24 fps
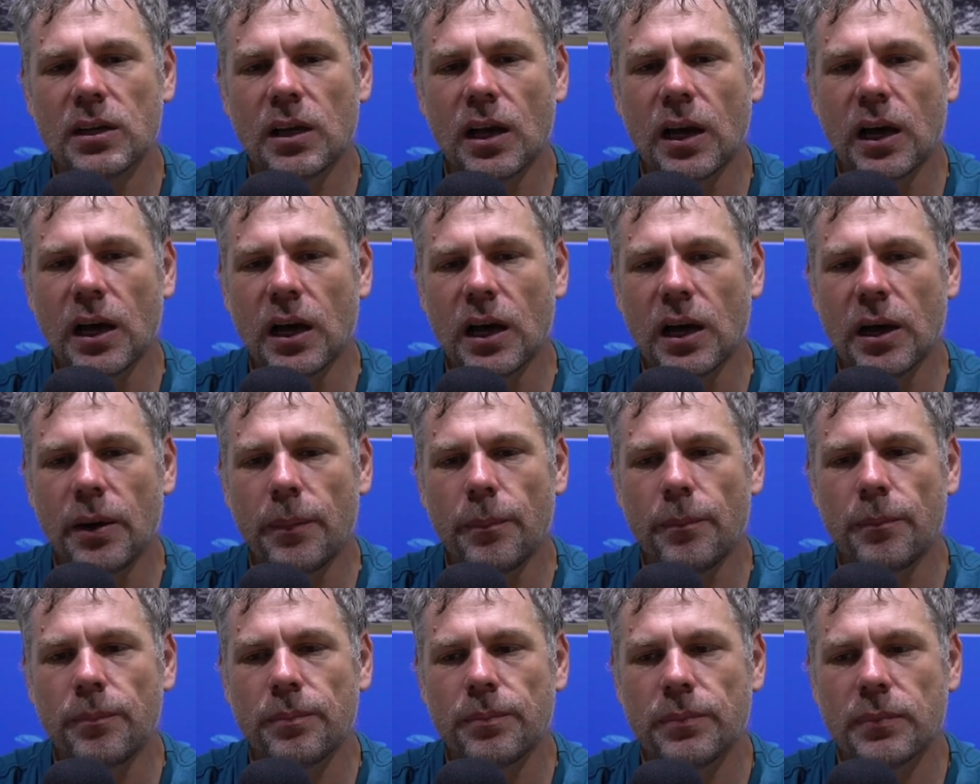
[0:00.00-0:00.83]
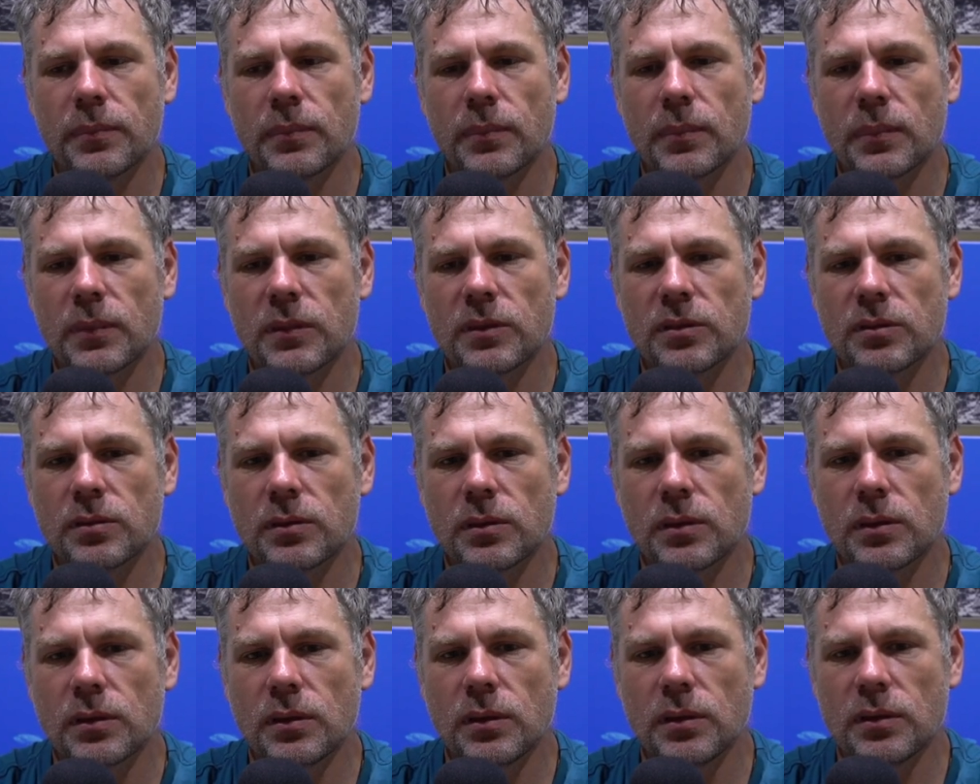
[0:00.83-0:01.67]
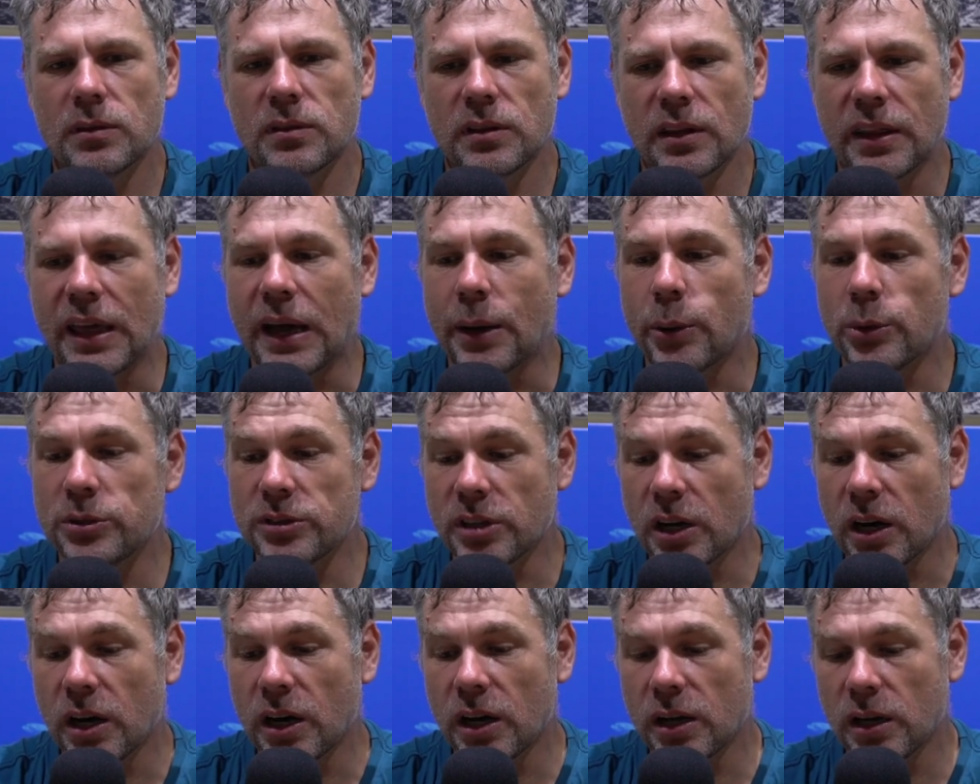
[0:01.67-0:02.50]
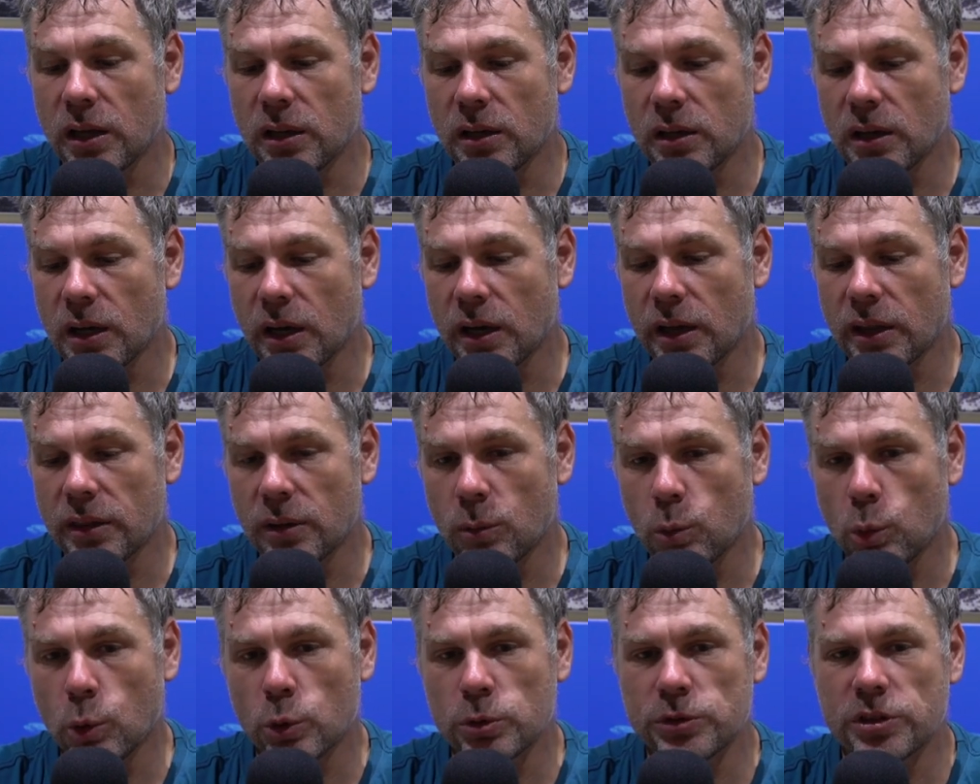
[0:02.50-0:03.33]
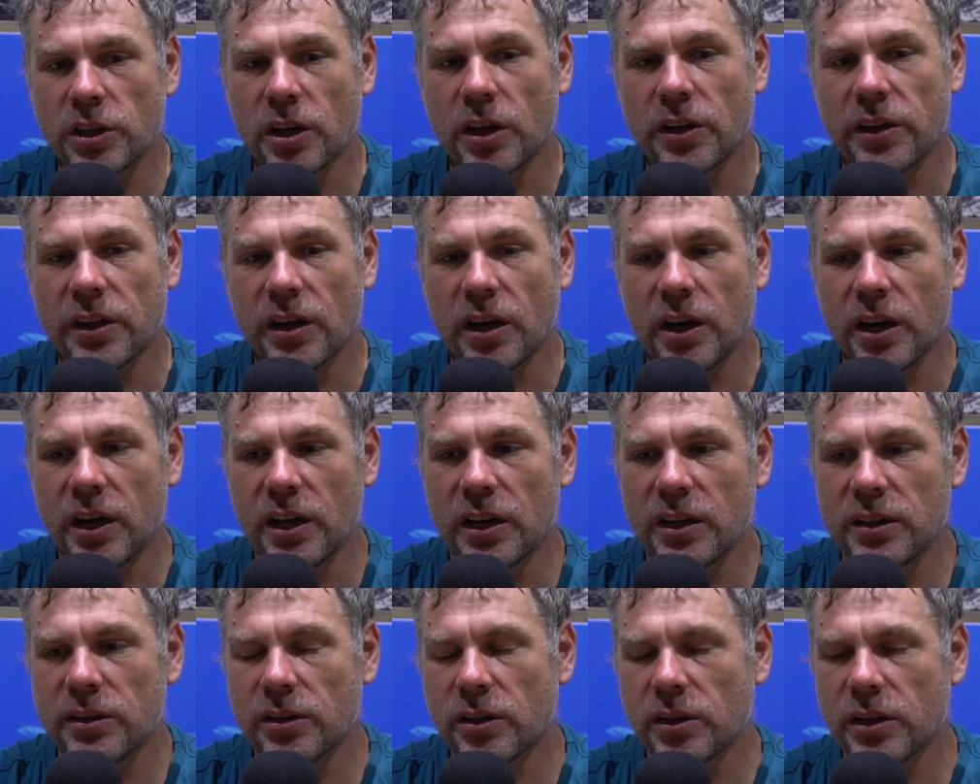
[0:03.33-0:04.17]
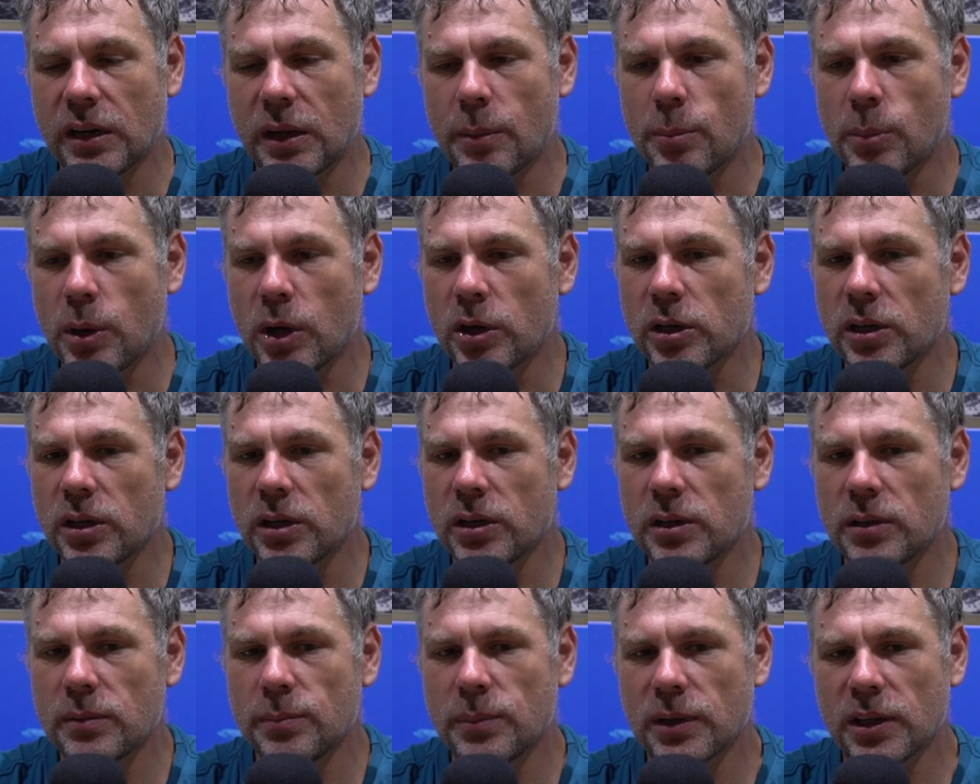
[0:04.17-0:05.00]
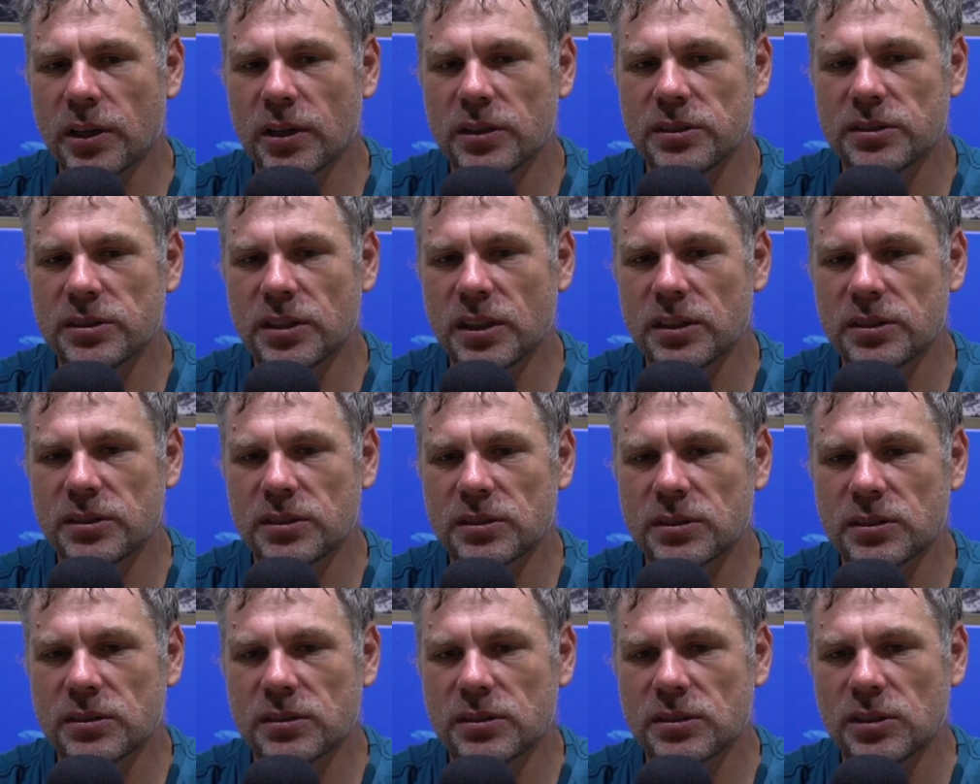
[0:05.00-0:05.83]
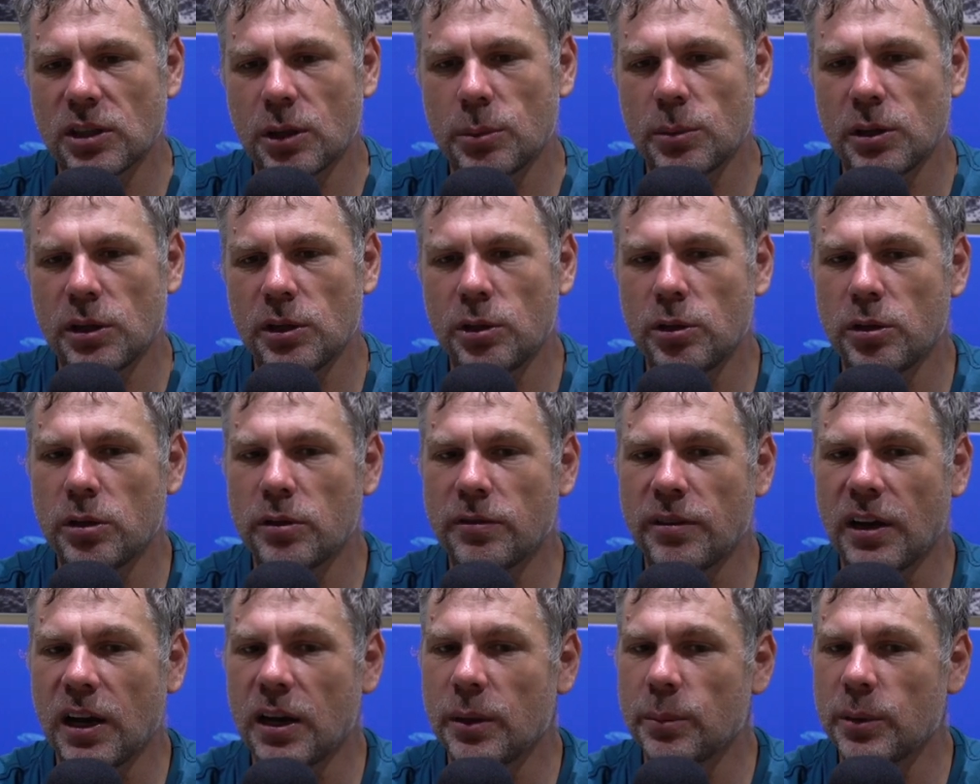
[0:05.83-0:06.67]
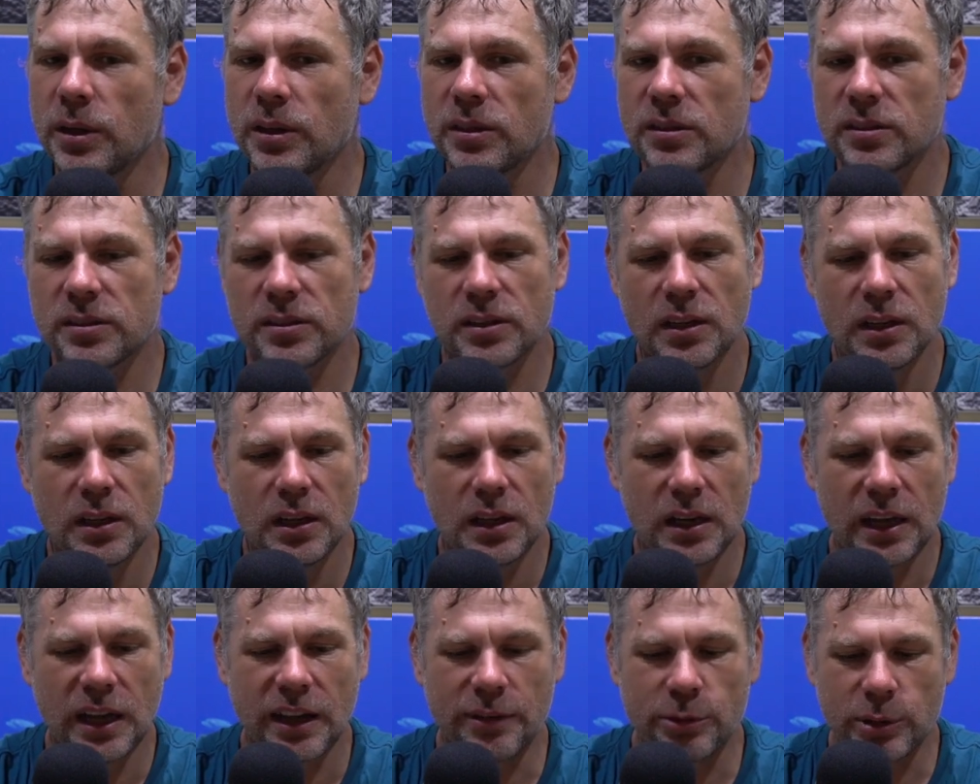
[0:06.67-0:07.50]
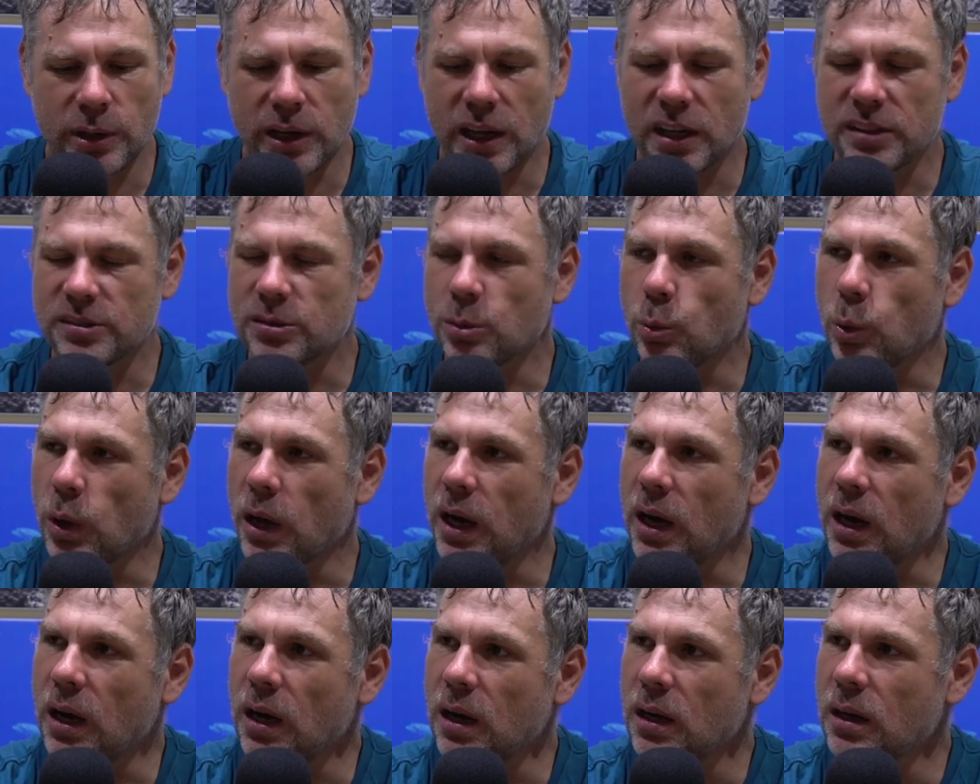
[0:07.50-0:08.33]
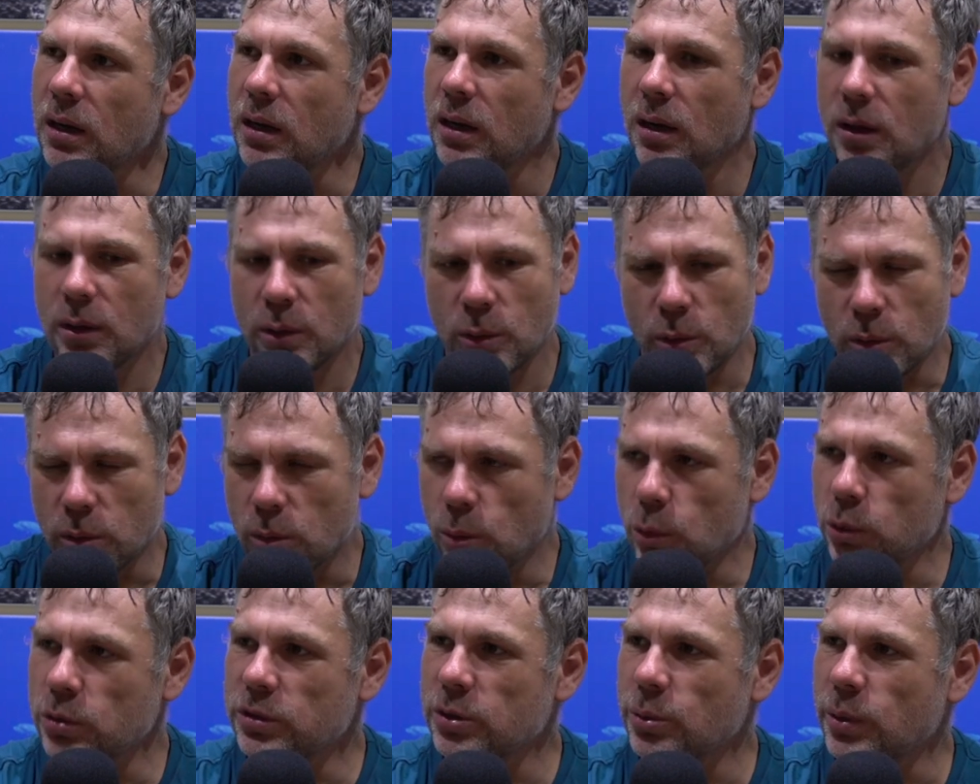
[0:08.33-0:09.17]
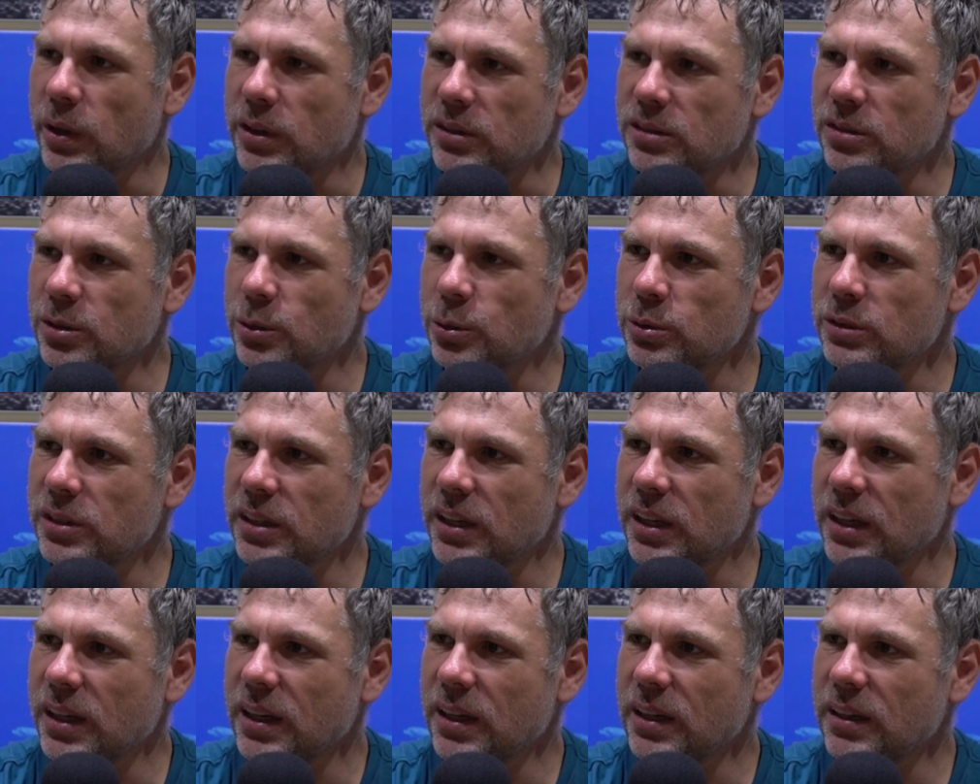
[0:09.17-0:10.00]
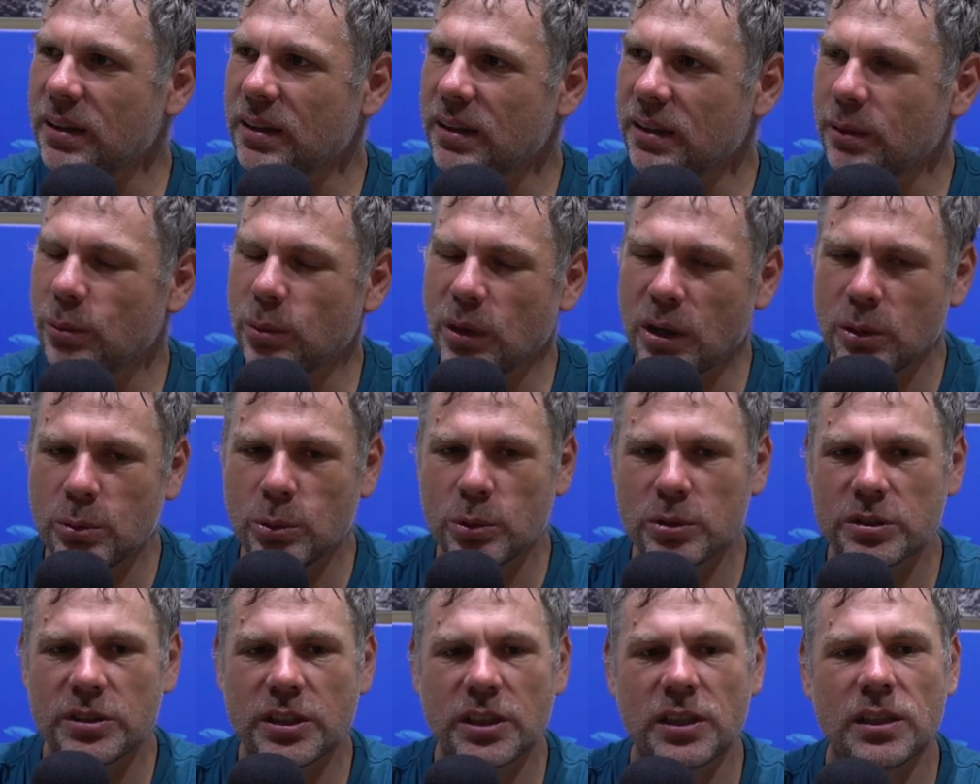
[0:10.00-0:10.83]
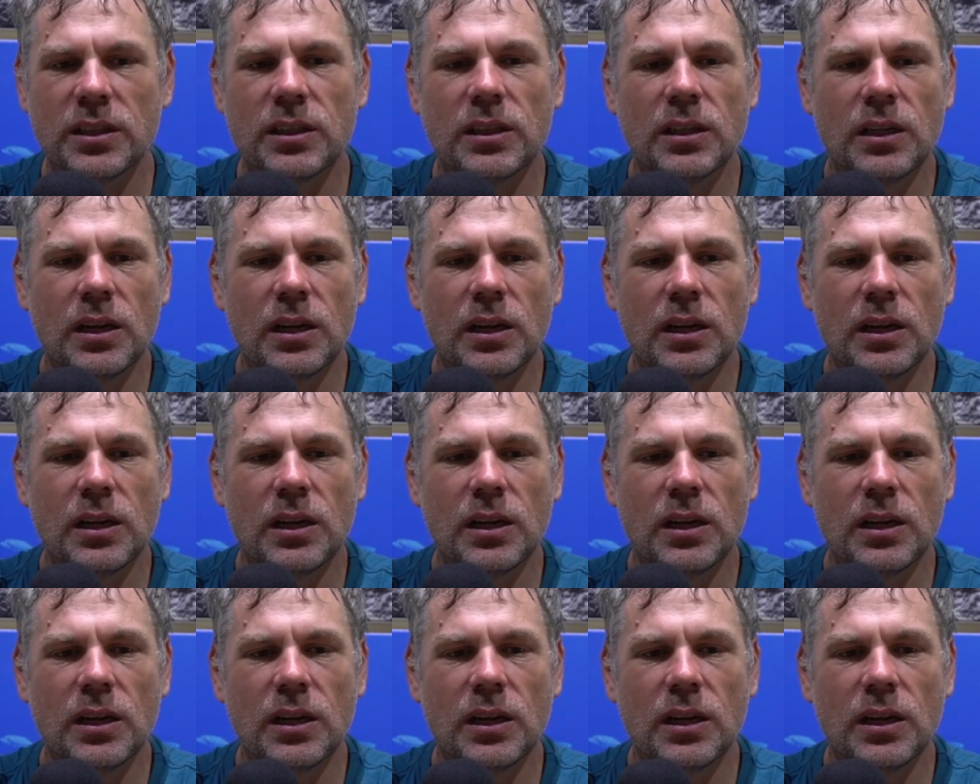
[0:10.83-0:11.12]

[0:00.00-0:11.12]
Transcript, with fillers: Um, so that was hard, and like the water on the island, on Lembongan, because there's so many new developments, everyone has a well, or the water went salty, the well water.